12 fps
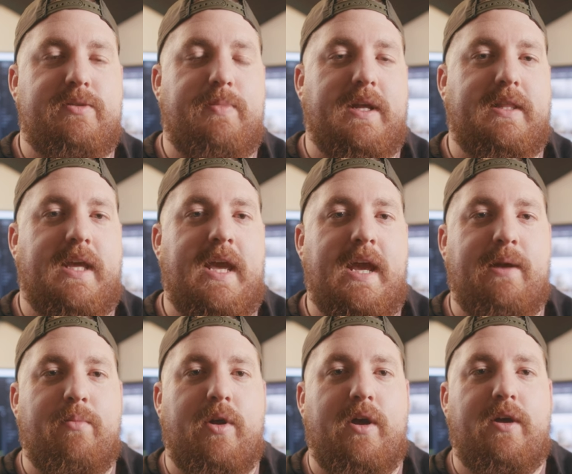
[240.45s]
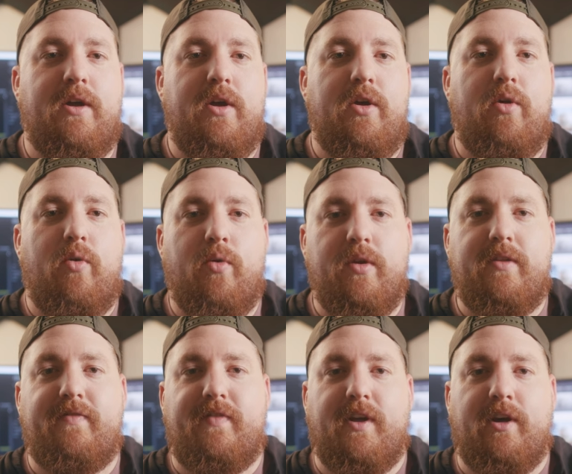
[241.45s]
about the camera or the
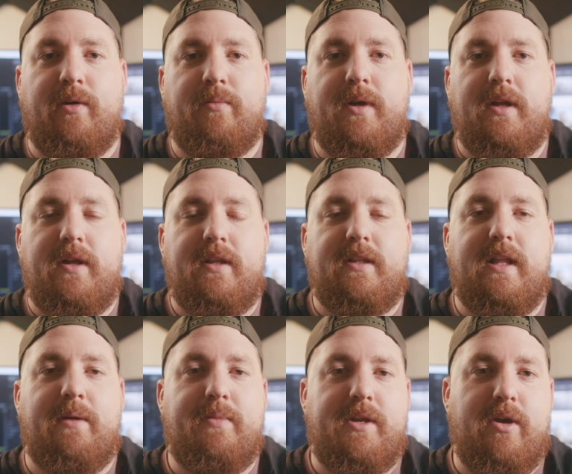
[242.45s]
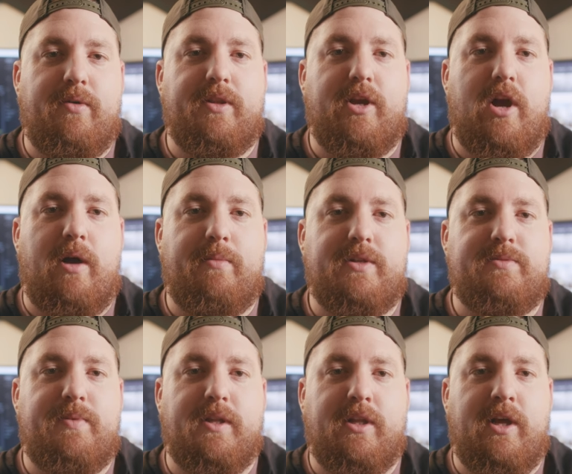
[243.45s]
film, let me know in the comments
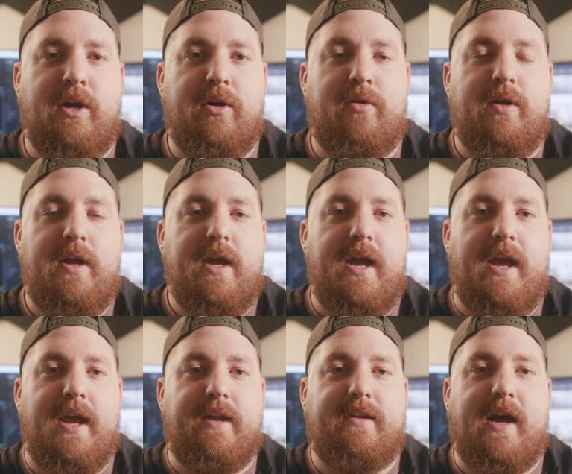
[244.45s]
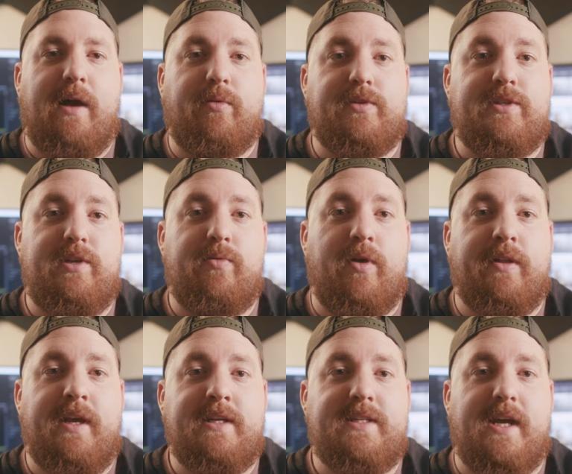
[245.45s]
below, and I will see you all
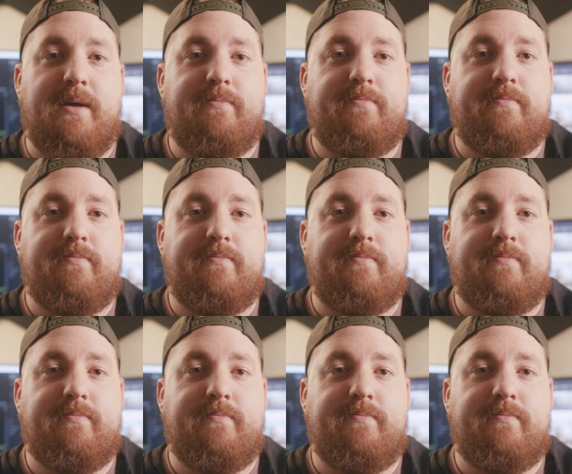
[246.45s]
next time.